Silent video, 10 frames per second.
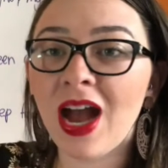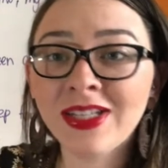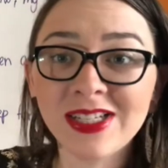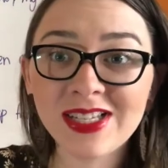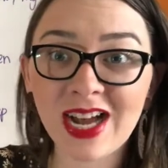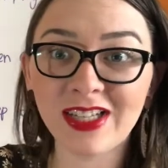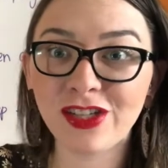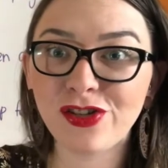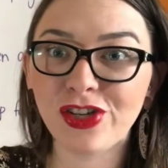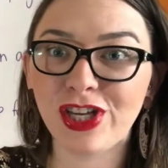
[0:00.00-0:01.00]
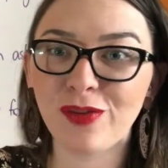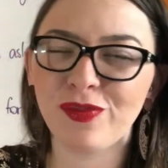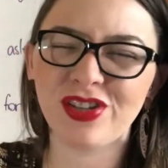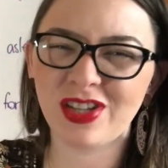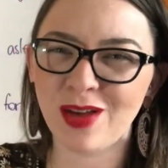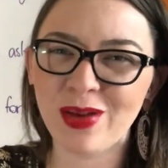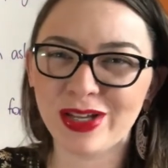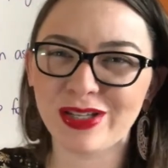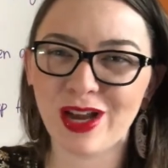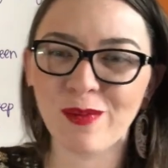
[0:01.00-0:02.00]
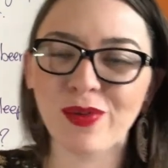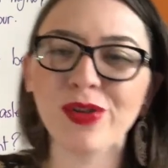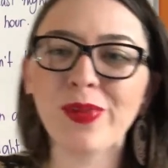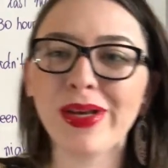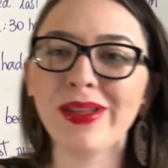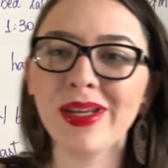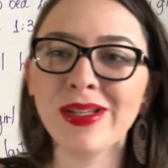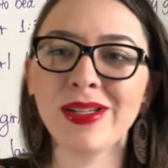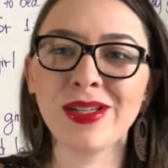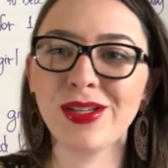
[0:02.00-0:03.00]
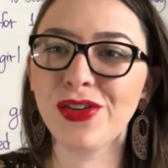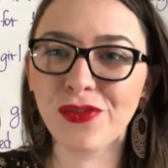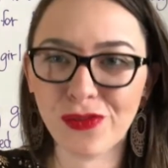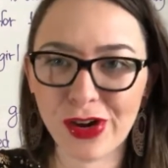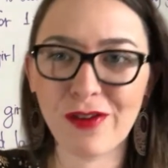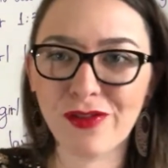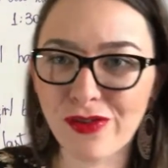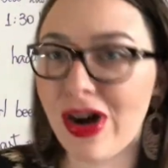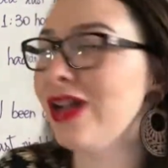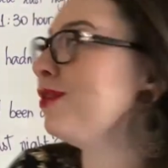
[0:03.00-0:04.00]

decided to keep the same example and make things easier for everyone.